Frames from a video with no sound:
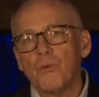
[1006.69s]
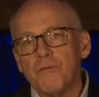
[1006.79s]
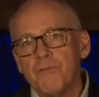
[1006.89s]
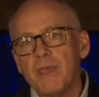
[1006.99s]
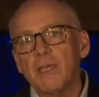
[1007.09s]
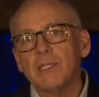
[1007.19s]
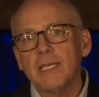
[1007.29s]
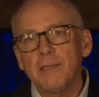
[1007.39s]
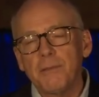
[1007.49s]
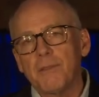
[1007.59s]

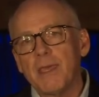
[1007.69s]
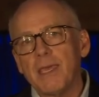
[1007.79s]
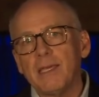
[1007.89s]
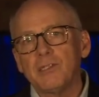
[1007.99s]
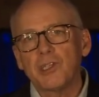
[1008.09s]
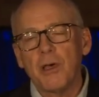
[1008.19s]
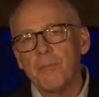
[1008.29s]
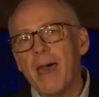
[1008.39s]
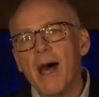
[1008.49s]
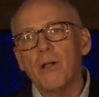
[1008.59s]
revealing things
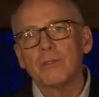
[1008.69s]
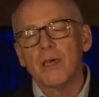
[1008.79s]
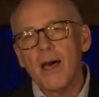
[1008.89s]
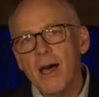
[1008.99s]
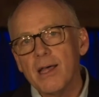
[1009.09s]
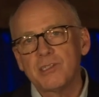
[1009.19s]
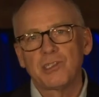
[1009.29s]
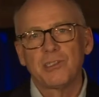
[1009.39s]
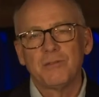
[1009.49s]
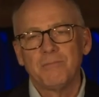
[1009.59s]
about
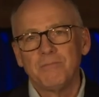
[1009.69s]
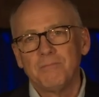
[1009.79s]
us.